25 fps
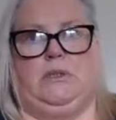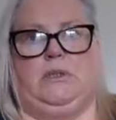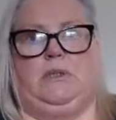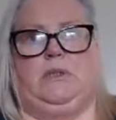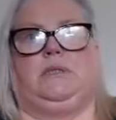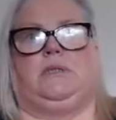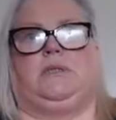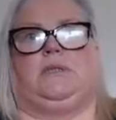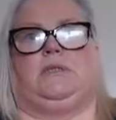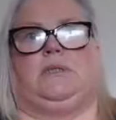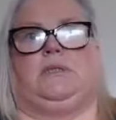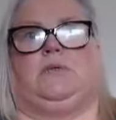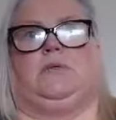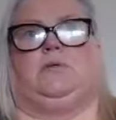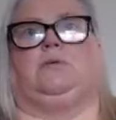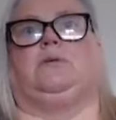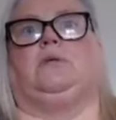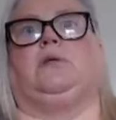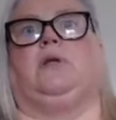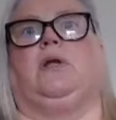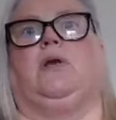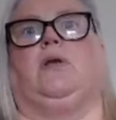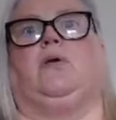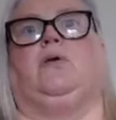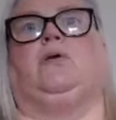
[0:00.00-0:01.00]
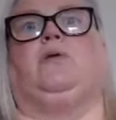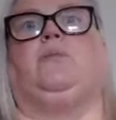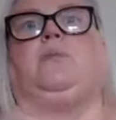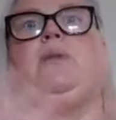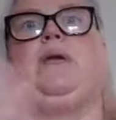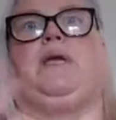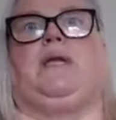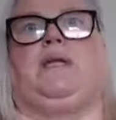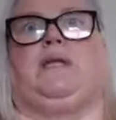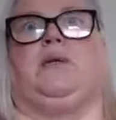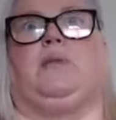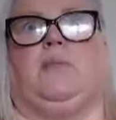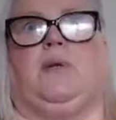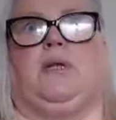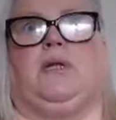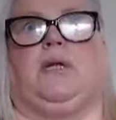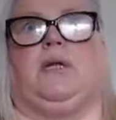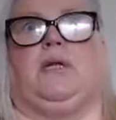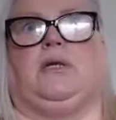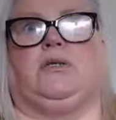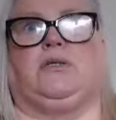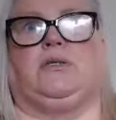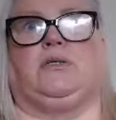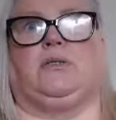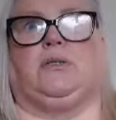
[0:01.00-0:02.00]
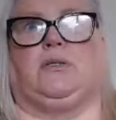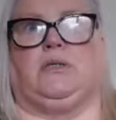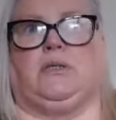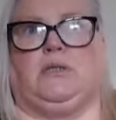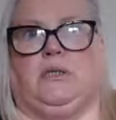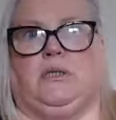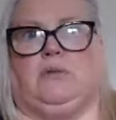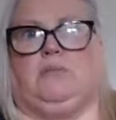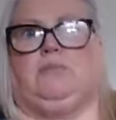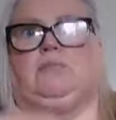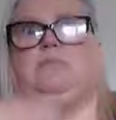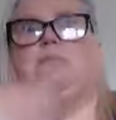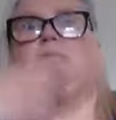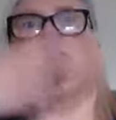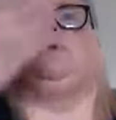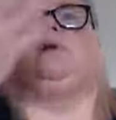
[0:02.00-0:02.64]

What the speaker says: So, you meet them and then you're suddenly,